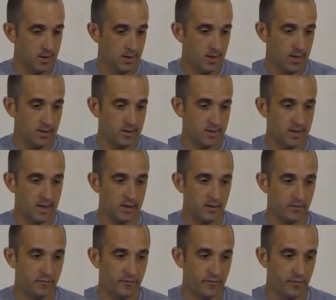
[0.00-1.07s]
instead
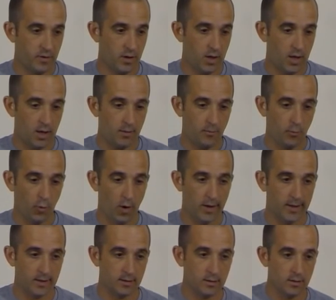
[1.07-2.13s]
of
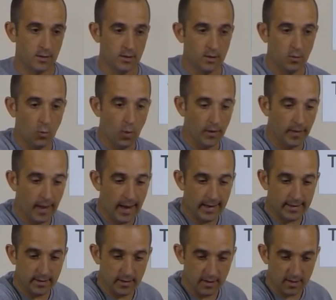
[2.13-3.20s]
running one line
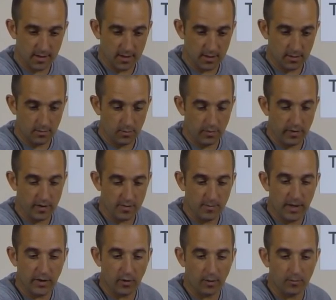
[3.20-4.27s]
to this
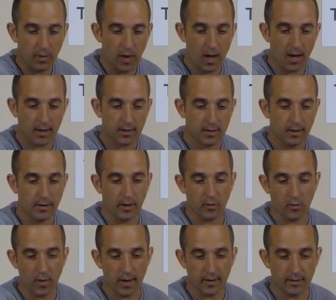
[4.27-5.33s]
metering block, another
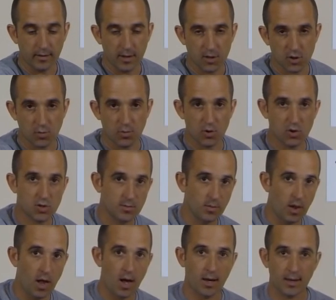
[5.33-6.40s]
line to the distribution
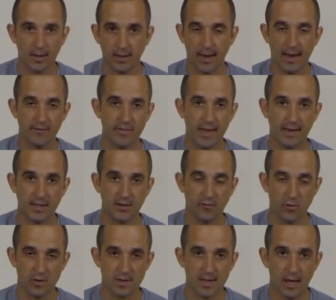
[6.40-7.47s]
block, and having that
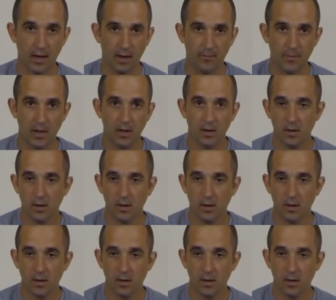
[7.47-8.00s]
different setup,